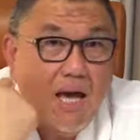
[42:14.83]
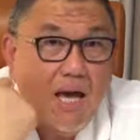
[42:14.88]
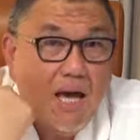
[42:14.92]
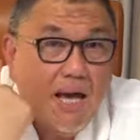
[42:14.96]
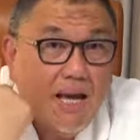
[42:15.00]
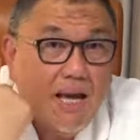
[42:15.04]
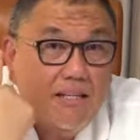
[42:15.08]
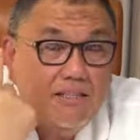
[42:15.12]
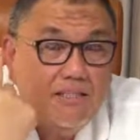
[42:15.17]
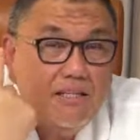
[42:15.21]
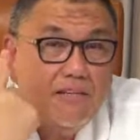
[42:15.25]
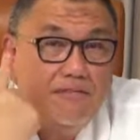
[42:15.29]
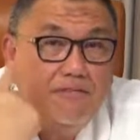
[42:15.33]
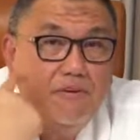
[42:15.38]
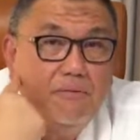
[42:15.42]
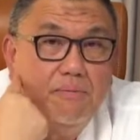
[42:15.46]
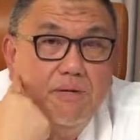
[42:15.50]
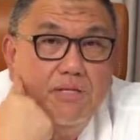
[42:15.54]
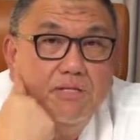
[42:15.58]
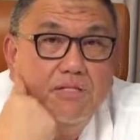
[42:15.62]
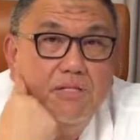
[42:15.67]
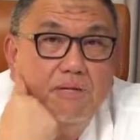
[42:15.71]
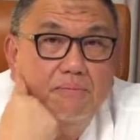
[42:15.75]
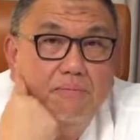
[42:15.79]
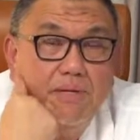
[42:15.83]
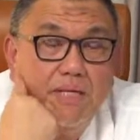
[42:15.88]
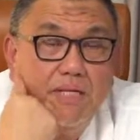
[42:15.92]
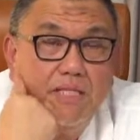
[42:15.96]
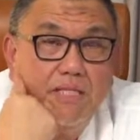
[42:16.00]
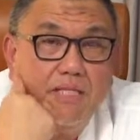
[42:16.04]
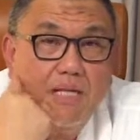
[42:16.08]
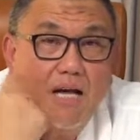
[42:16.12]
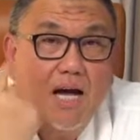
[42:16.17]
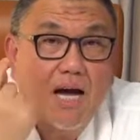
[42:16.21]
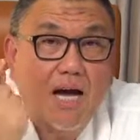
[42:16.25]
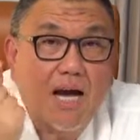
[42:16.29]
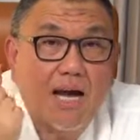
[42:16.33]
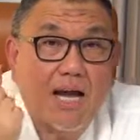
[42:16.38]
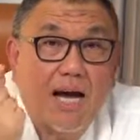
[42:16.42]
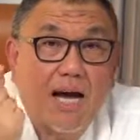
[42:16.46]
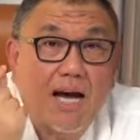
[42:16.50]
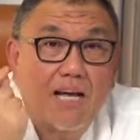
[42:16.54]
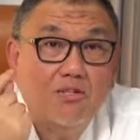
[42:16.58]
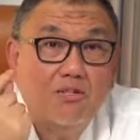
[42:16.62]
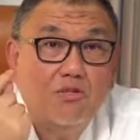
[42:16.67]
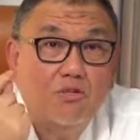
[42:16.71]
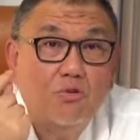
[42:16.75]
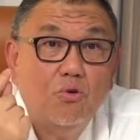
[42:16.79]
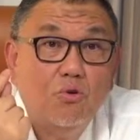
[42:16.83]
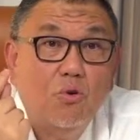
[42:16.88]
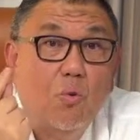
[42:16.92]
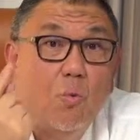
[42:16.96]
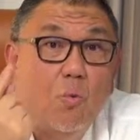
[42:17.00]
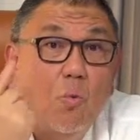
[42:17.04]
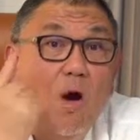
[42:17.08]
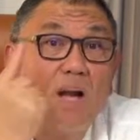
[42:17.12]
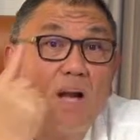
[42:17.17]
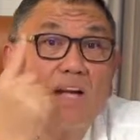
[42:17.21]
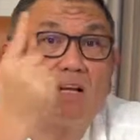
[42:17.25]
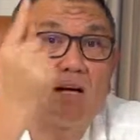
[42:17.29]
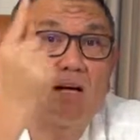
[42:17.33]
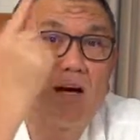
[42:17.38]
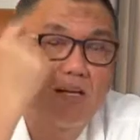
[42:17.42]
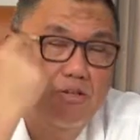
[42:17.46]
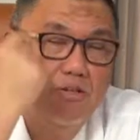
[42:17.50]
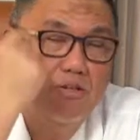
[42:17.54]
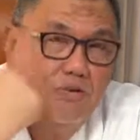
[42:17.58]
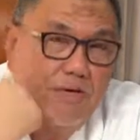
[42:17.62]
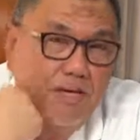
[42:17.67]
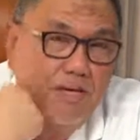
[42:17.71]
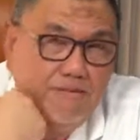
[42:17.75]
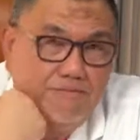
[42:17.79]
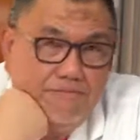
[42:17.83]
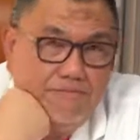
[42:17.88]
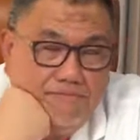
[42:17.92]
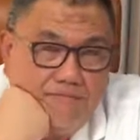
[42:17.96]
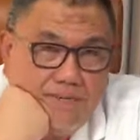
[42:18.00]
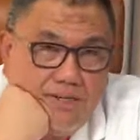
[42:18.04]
Atrial fibrillation means I ask you what car you have.